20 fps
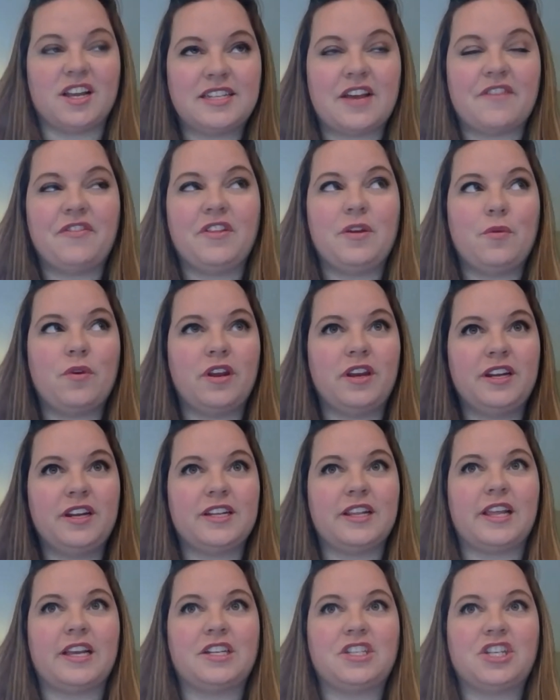Definitely wanting
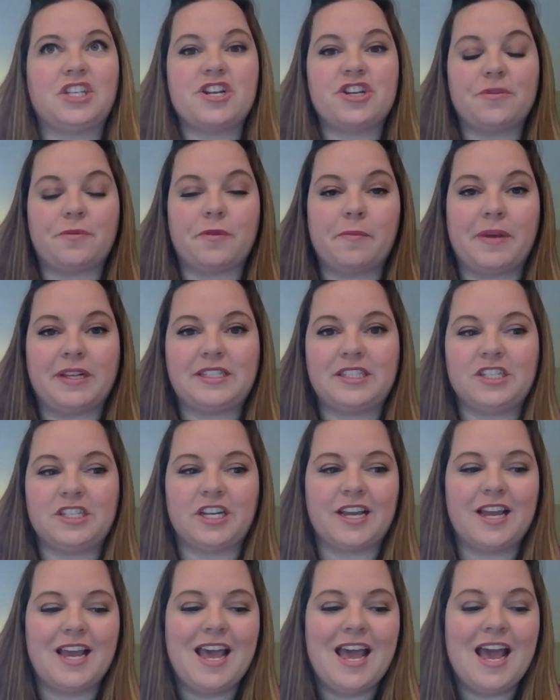to like change up the
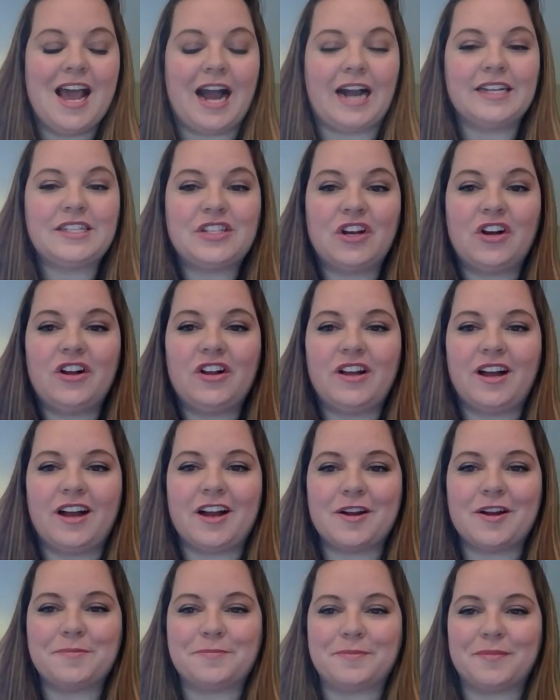messaging. I saw
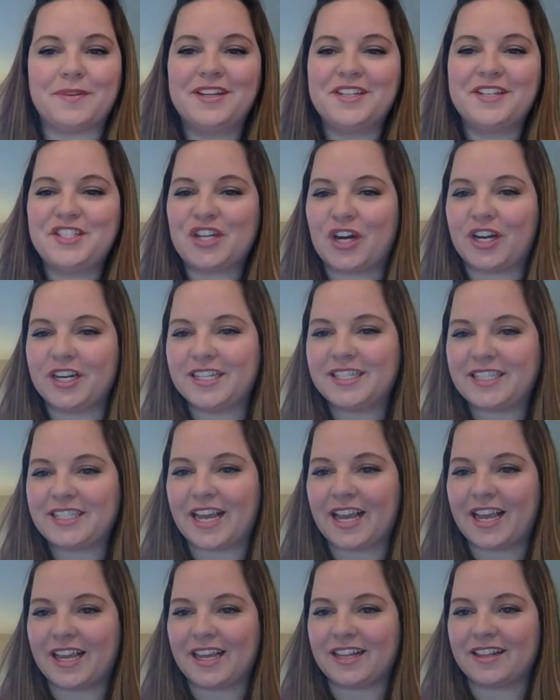um, Dawn is
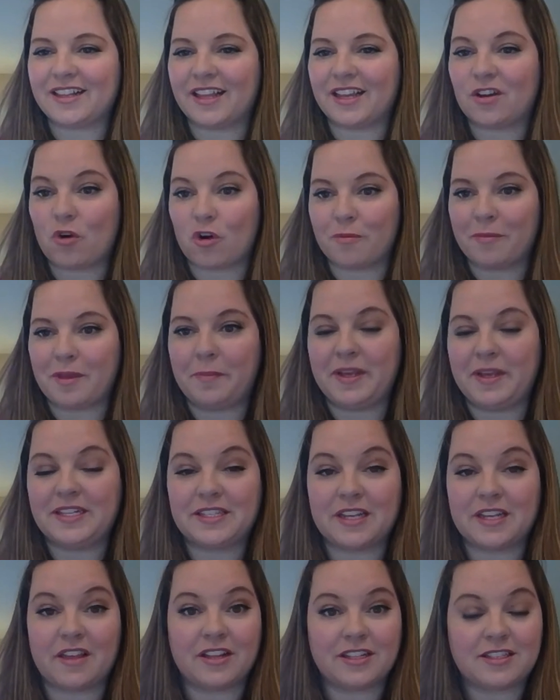saying like Gourmet
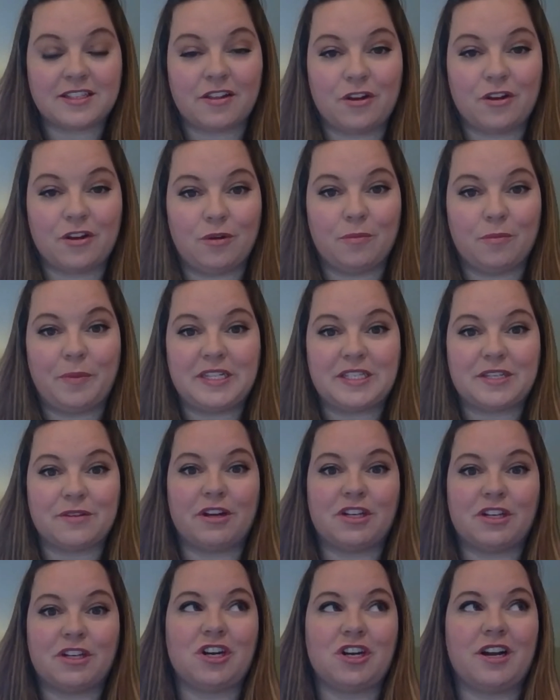Pizza. That's a little pizza
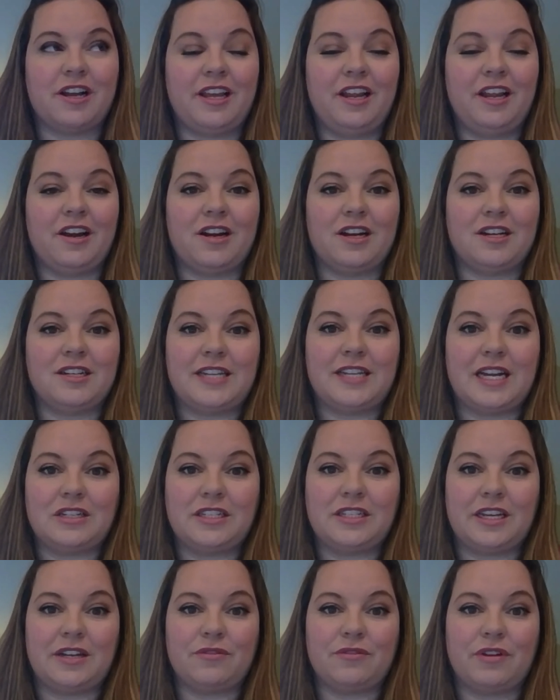restaurant here in
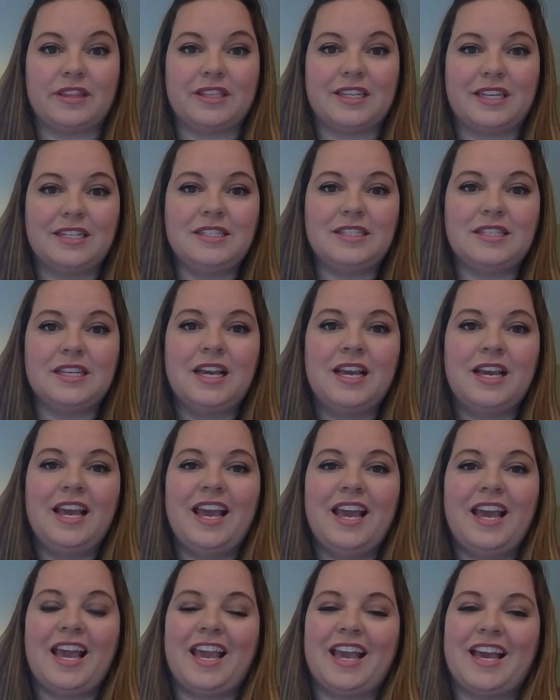downtown Redlands,
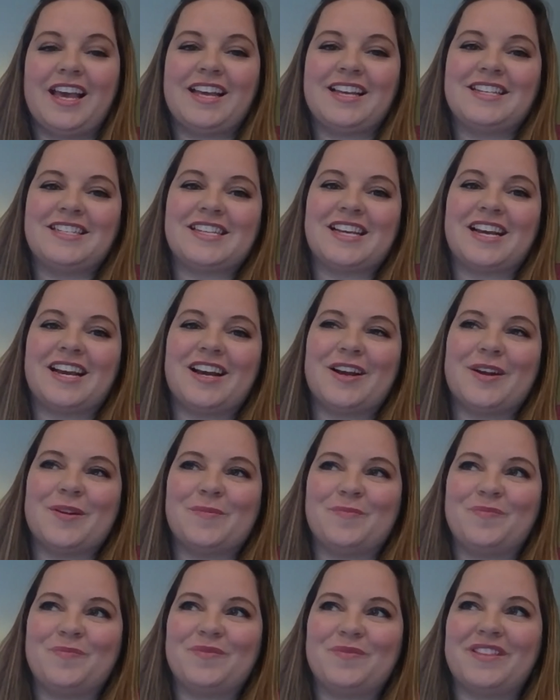and
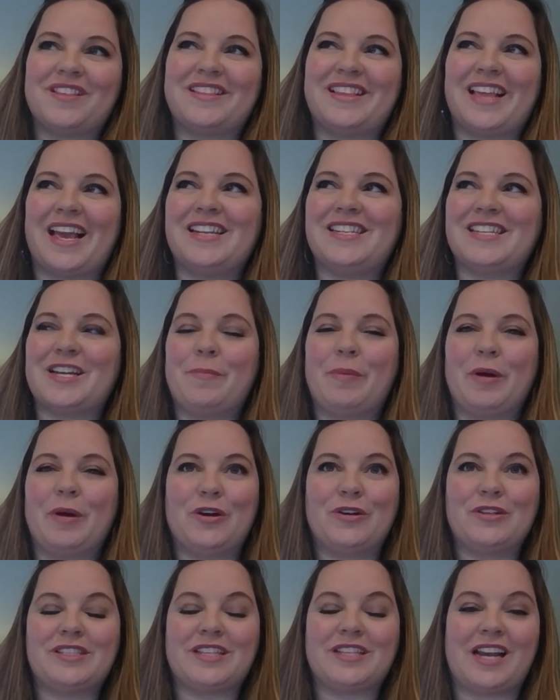um, they did a
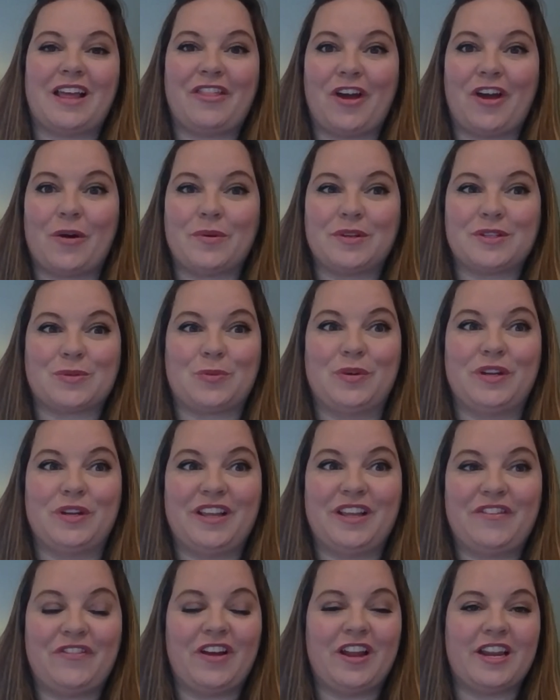post that I thought was
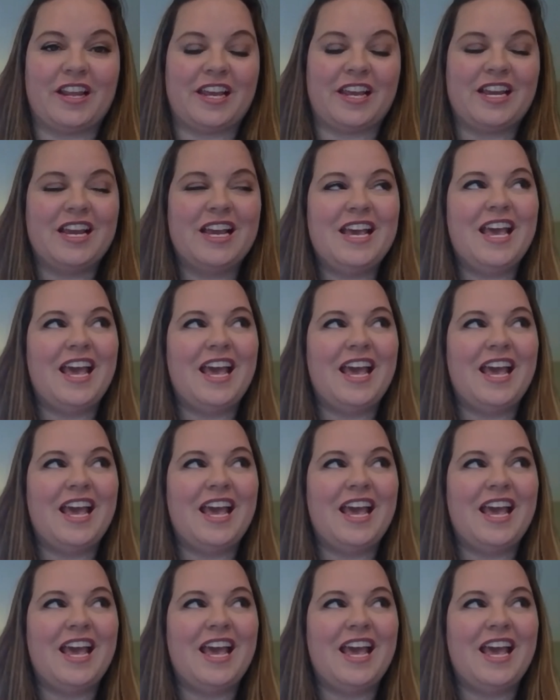really funny.